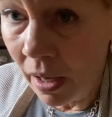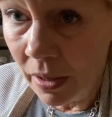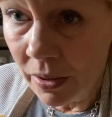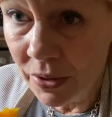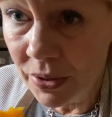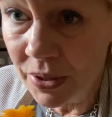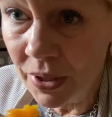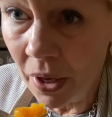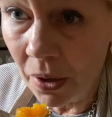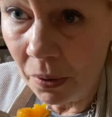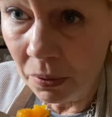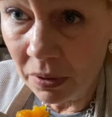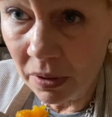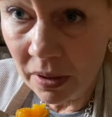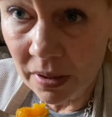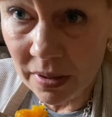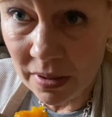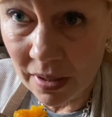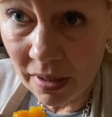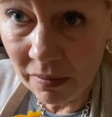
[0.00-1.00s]
So
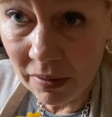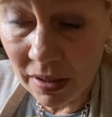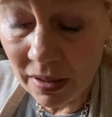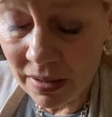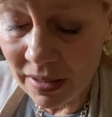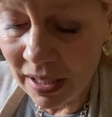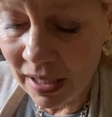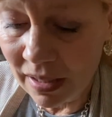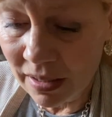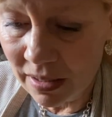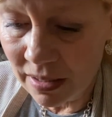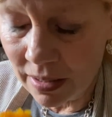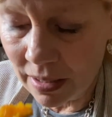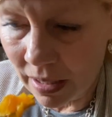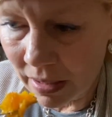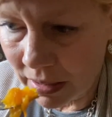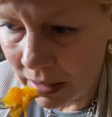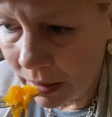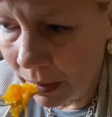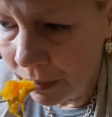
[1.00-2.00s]
let's give it a taste
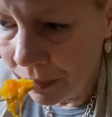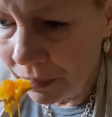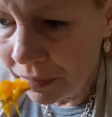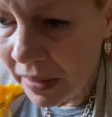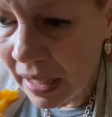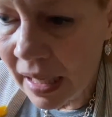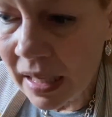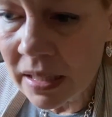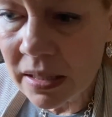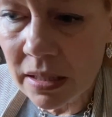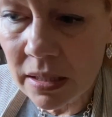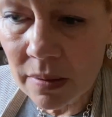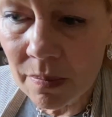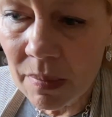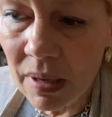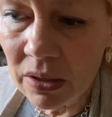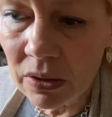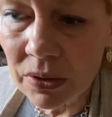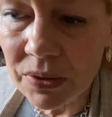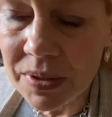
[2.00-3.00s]
test. It
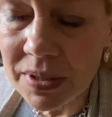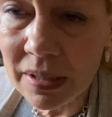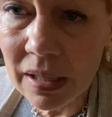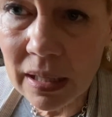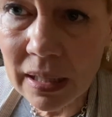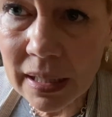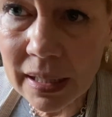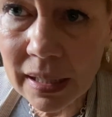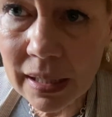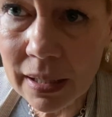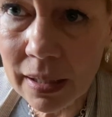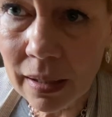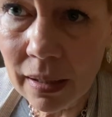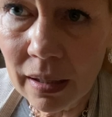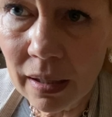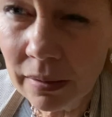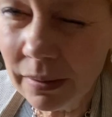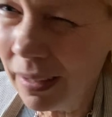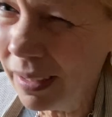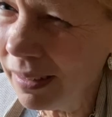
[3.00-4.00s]
smells like,
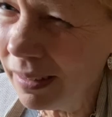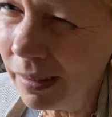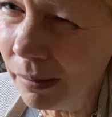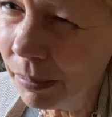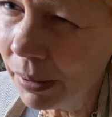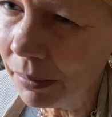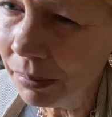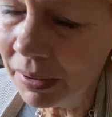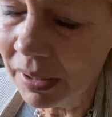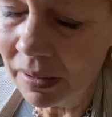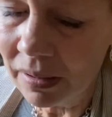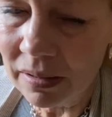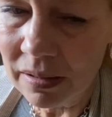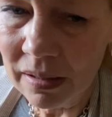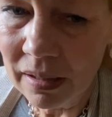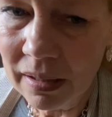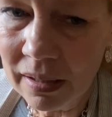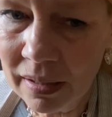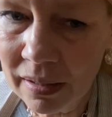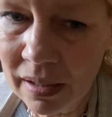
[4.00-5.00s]
not like pumpkin,
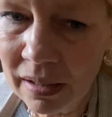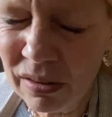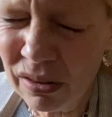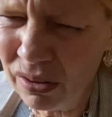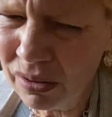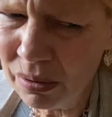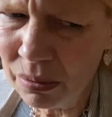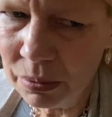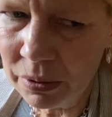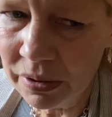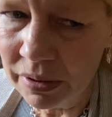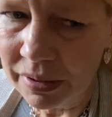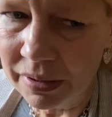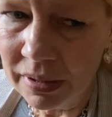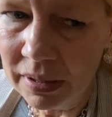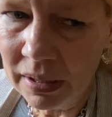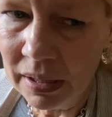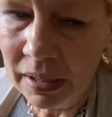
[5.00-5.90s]
and I thought it would.